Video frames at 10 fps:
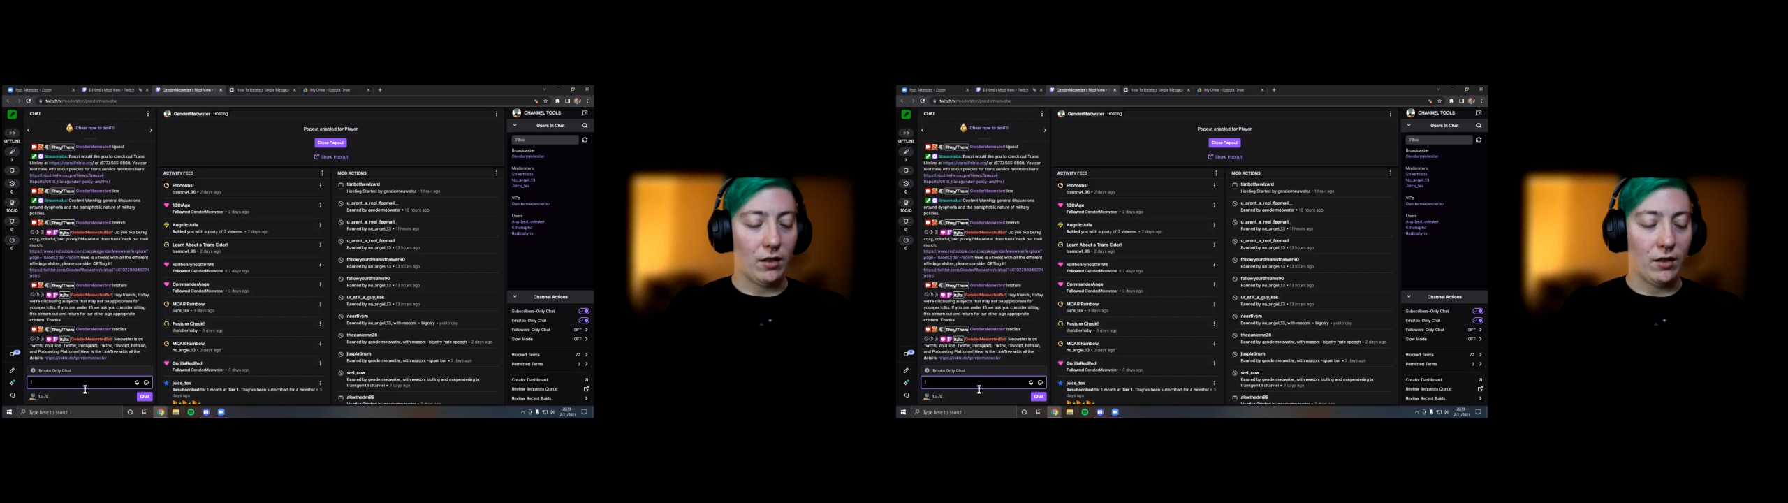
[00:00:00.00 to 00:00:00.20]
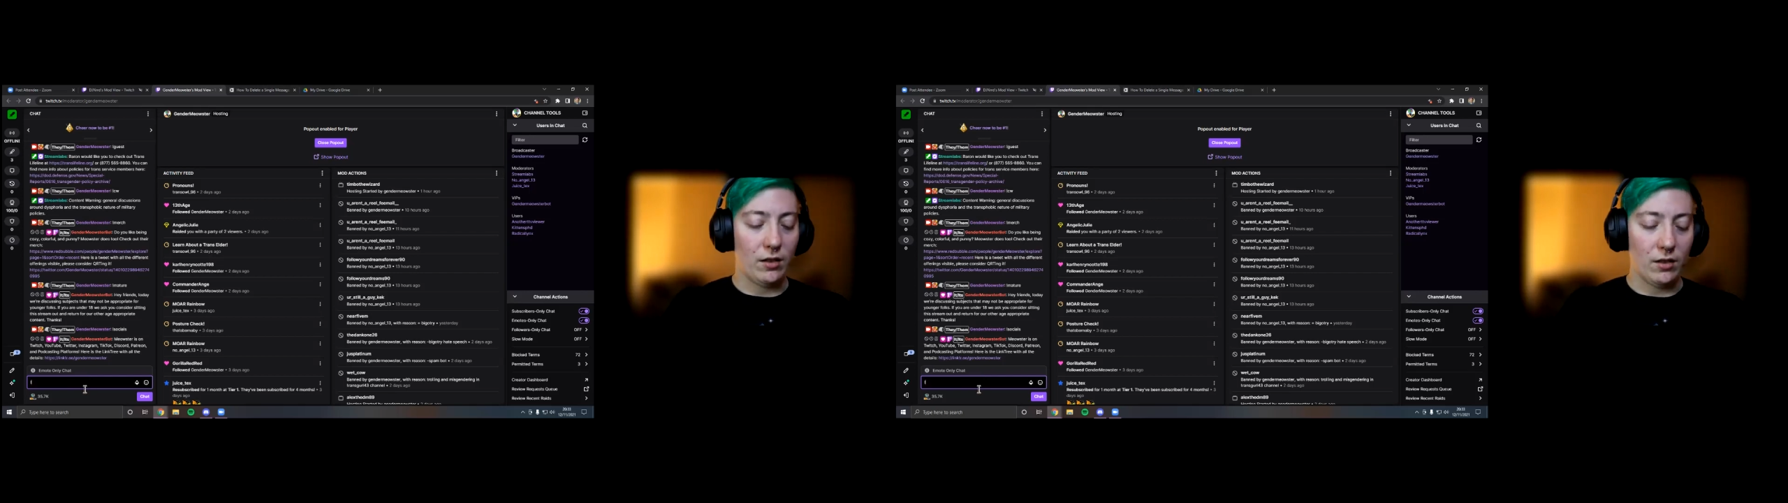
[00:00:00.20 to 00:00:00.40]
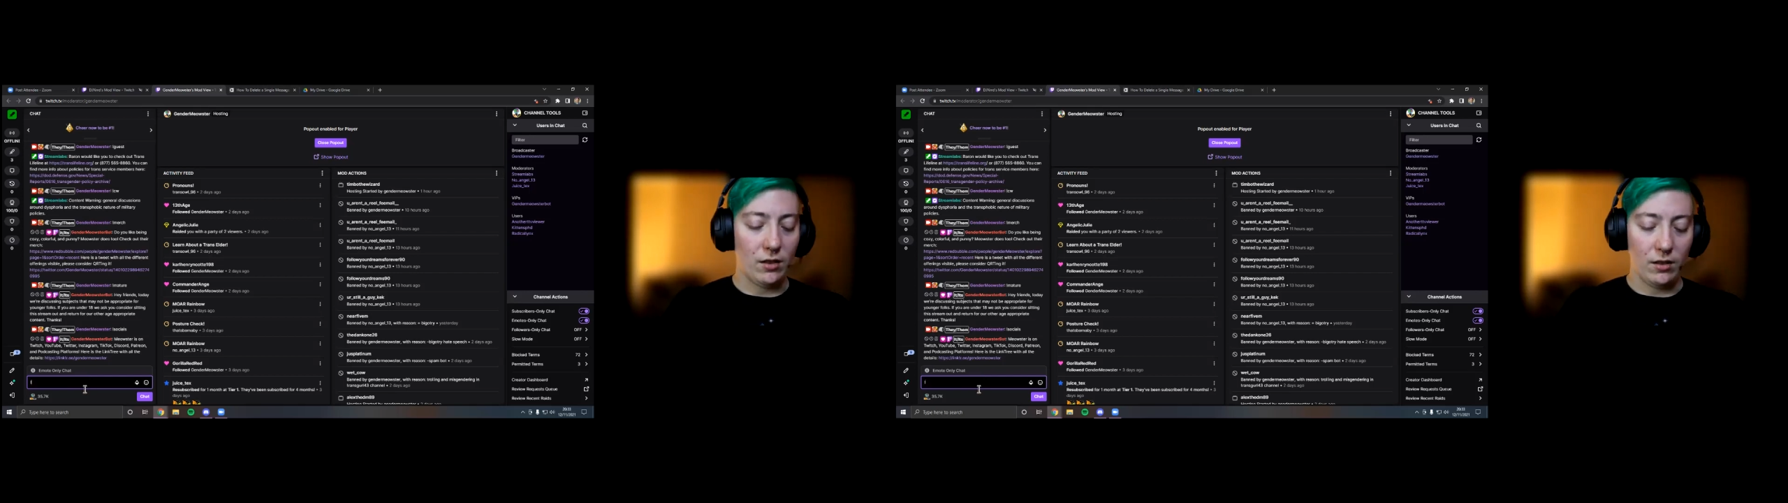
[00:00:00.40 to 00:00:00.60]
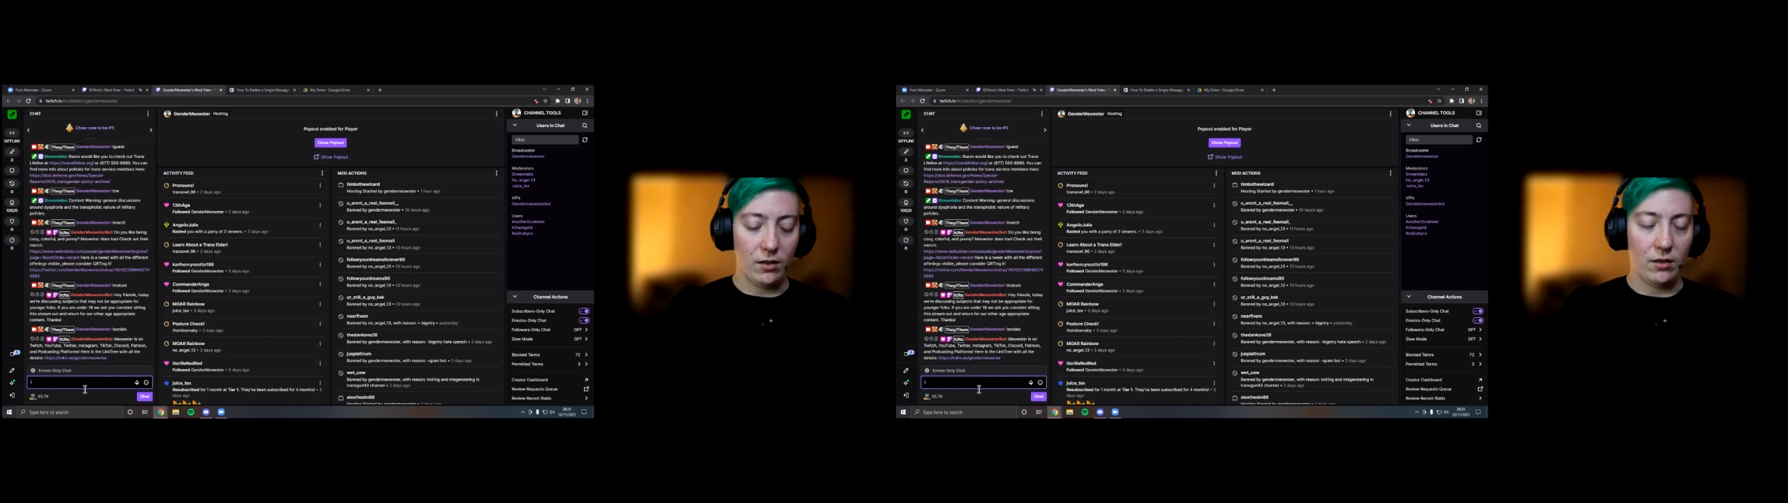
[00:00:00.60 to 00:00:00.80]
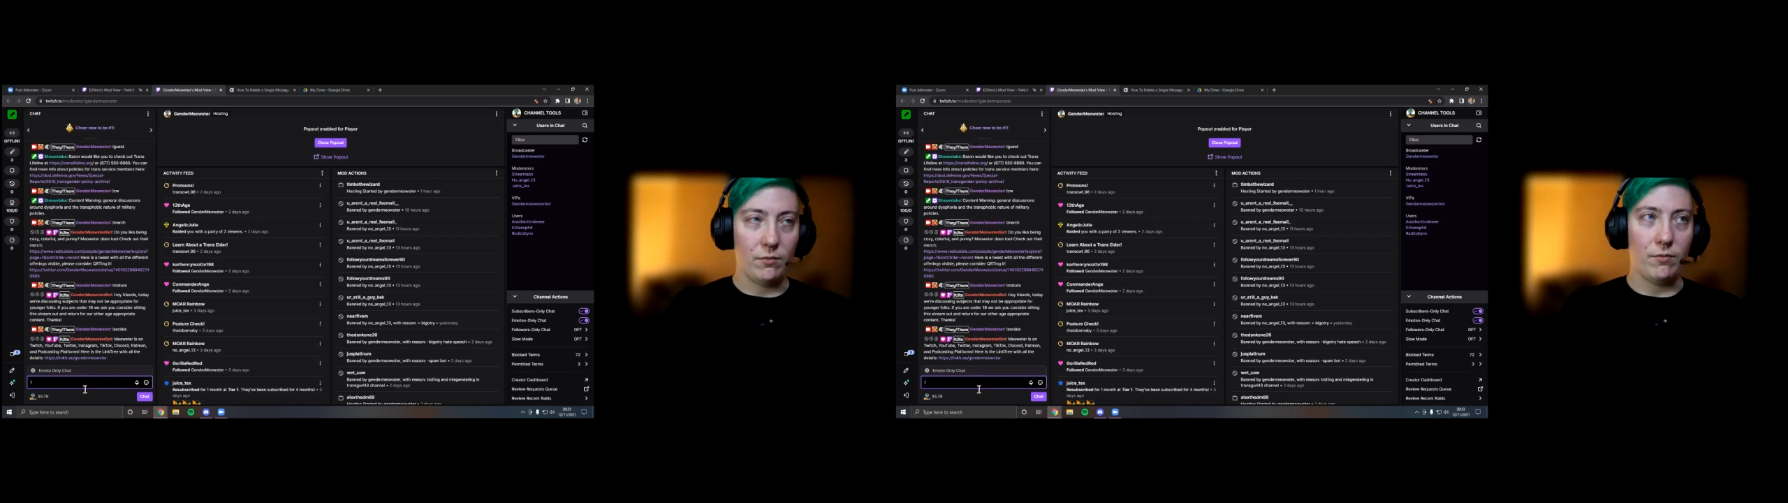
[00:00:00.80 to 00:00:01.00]

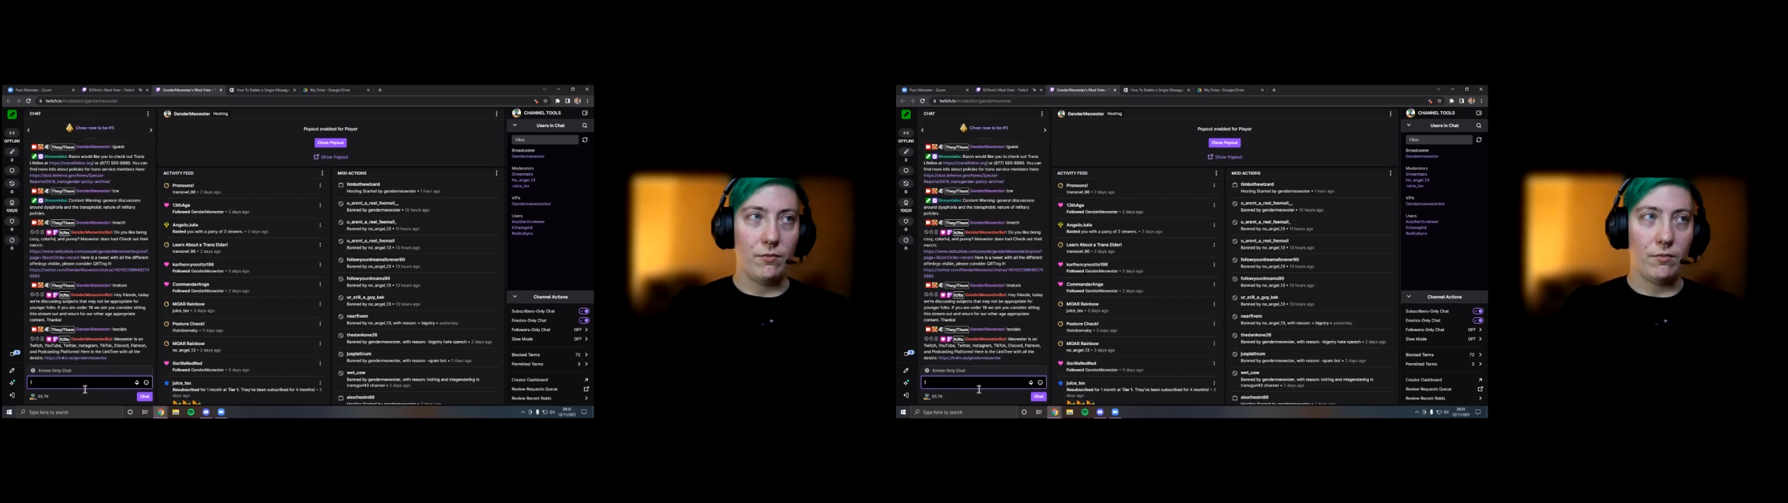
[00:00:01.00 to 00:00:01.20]
and